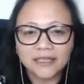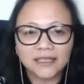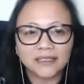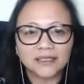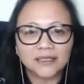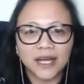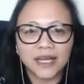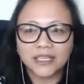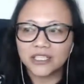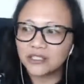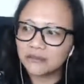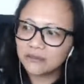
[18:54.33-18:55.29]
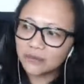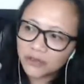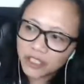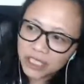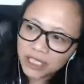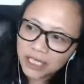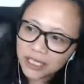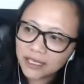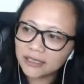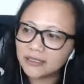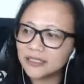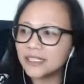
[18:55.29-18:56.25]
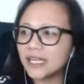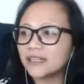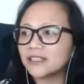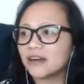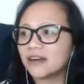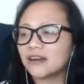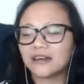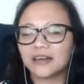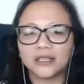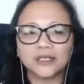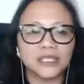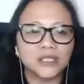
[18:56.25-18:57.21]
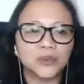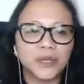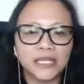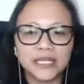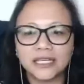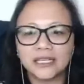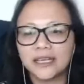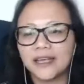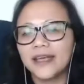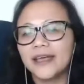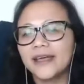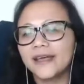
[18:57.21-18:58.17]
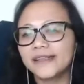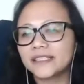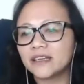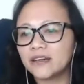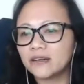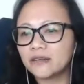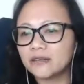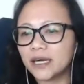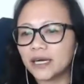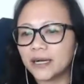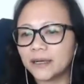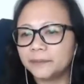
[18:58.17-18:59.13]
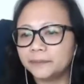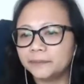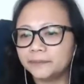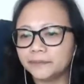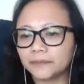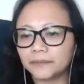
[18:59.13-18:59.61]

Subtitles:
It's kind of chilly and it's getting darker and it's windy, so I'm